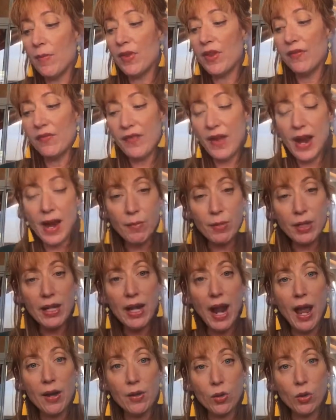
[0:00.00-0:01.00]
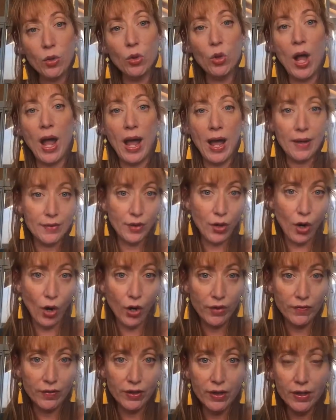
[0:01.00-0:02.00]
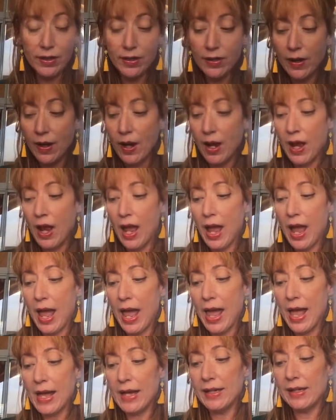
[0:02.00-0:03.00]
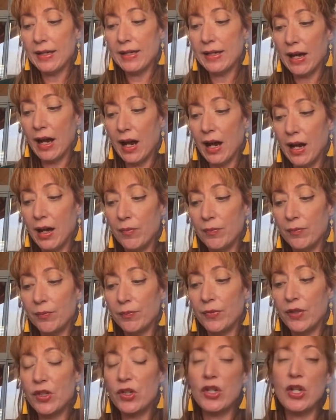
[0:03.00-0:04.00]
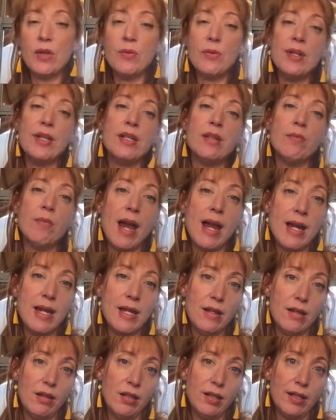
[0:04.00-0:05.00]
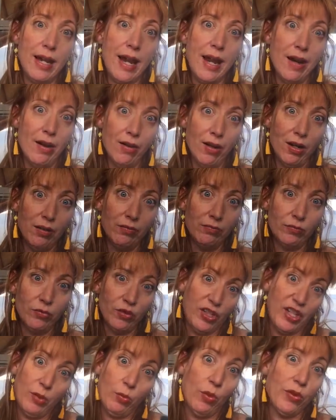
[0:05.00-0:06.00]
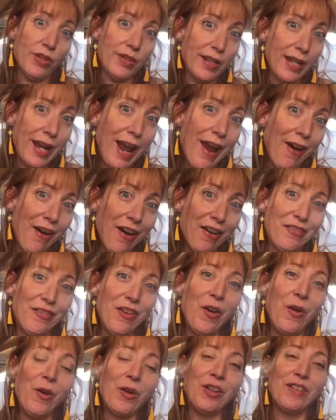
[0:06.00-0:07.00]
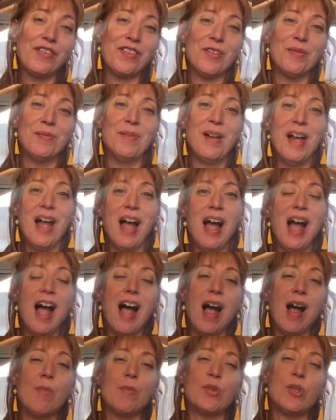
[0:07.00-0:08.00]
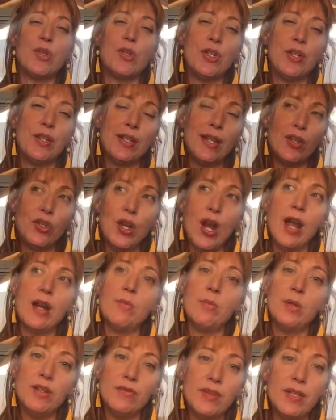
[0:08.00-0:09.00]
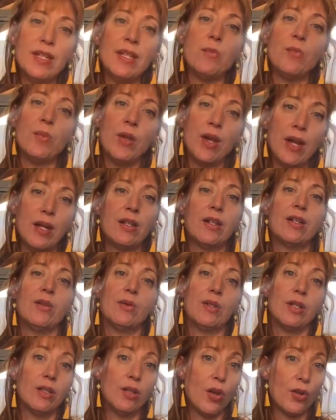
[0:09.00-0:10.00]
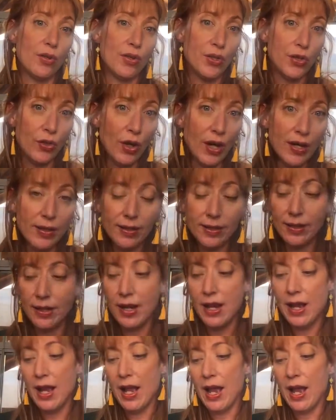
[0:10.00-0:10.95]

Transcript: The family had all had COVID, and she was the main carer. Well, she was the carer for all of them. So she said she had a bit of a dip then because it was a lot of stress,